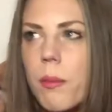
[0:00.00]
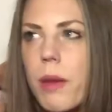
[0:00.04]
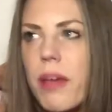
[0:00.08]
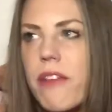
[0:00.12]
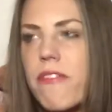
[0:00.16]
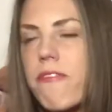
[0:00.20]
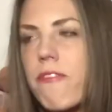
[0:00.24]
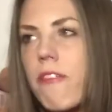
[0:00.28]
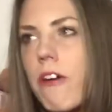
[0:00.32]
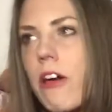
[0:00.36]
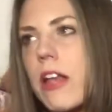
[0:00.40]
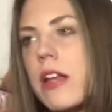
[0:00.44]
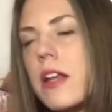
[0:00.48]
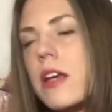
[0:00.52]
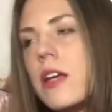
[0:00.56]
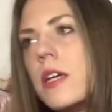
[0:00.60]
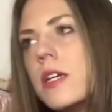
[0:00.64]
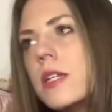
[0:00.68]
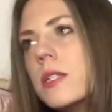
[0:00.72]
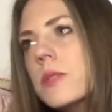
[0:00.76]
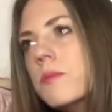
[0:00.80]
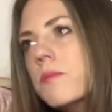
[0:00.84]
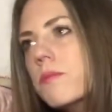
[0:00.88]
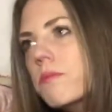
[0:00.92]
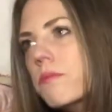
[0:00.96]
my foot.
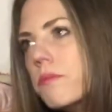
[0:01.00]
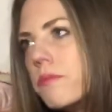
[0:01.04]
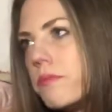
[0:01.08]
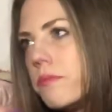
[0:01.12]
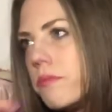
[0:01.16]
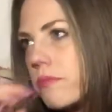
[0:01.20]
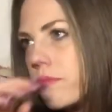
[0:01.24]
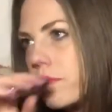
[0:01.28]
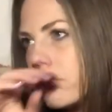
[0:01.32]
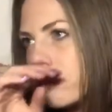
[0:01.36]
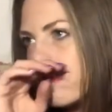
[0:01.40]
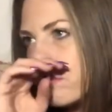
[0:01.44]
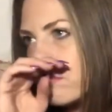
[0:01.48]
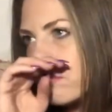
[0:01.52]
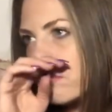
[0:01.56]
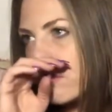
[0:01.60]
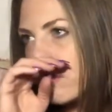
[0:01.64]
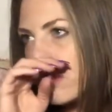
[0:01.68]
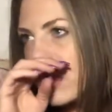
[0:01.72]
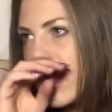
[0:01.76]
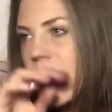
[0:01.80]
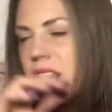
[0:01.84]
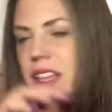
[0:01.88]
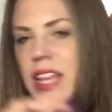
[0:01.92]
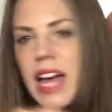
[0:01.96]

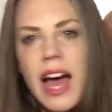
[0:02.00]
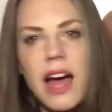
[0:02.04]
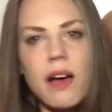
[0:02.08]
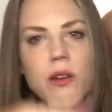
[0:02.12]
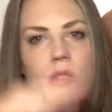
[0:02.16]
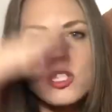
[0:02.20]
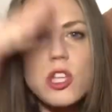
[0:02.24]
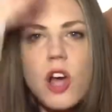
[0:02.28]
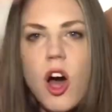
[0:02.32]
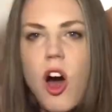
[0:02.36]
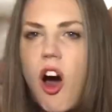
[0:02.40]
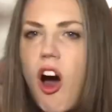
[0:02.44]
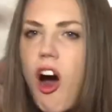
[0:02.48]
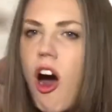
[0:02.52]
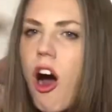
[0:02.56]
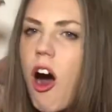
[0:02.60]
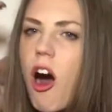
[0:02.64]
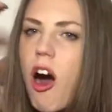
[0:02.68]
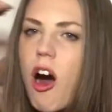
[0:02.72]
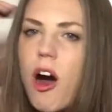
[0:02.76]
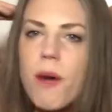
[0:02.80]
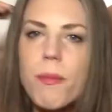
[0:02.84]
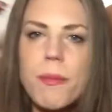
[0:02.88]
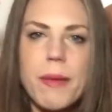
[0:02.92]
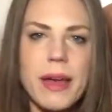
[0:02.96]
And that was
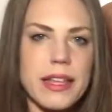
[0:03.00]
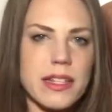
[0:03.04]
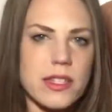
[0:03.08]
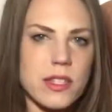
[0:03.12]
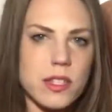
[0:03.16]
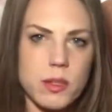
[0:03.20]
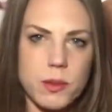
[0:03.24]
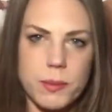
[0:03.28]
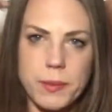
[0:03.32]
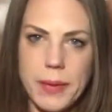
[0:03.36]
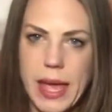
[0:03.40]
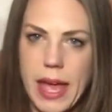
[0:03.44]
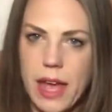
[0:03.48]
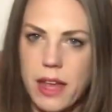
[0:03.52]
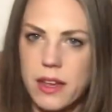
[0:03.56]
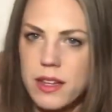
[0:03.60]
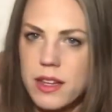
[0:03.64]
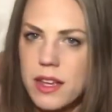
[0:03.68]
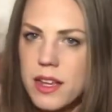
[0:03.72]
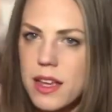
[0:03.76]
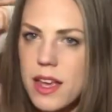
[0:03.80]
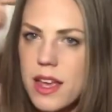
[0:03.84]
all mental, man.